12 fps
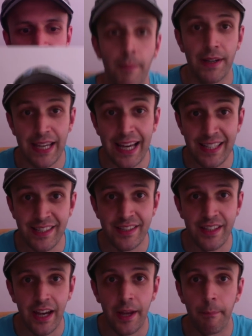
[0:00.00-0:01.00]
My last
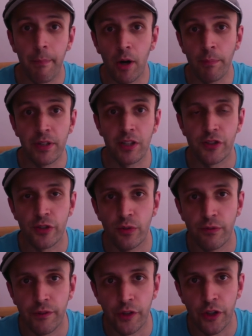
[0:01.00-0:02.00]
and popular
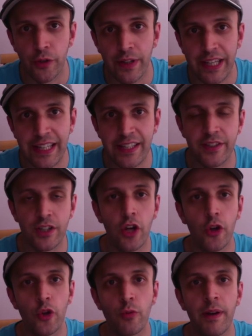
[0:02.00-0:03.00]
tool for you is
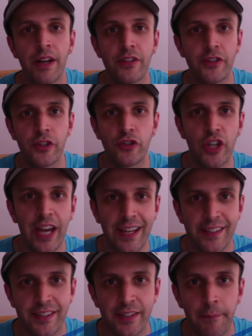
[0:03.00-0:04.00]

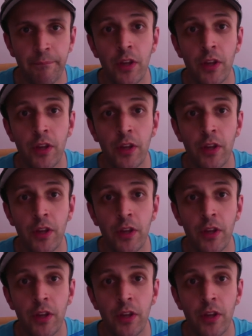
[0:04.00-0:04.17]
Ubersuggest.